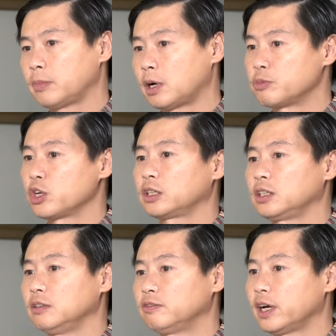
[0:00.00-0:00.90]

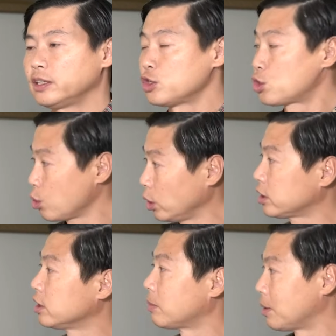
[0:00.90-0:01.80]
objective and the
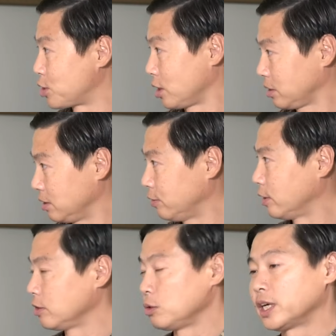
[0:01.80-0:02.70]
short-term objective
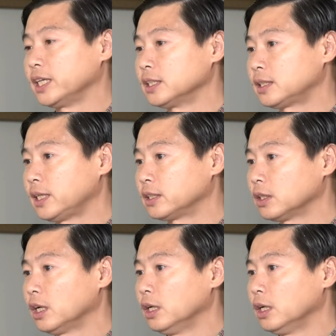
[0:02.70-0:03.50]
of the United States